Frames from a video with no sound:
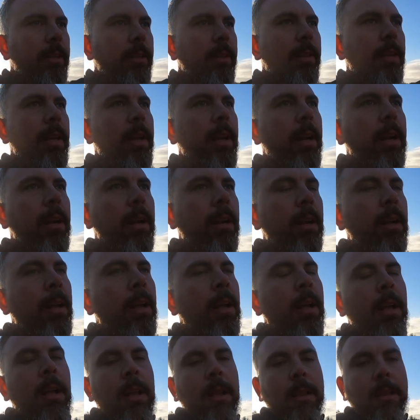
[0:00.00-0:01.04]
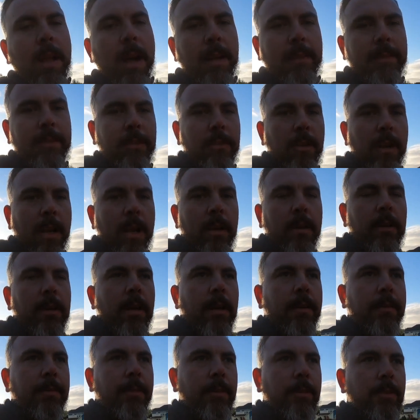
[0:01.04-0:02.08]
and there, lots of ground
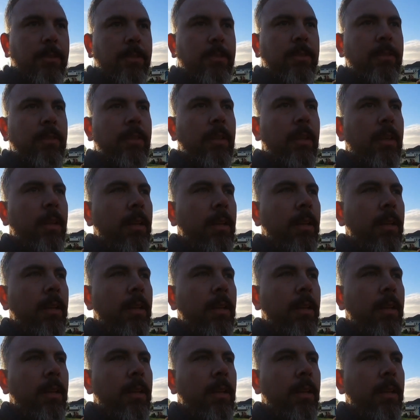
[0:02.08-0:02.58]
covers,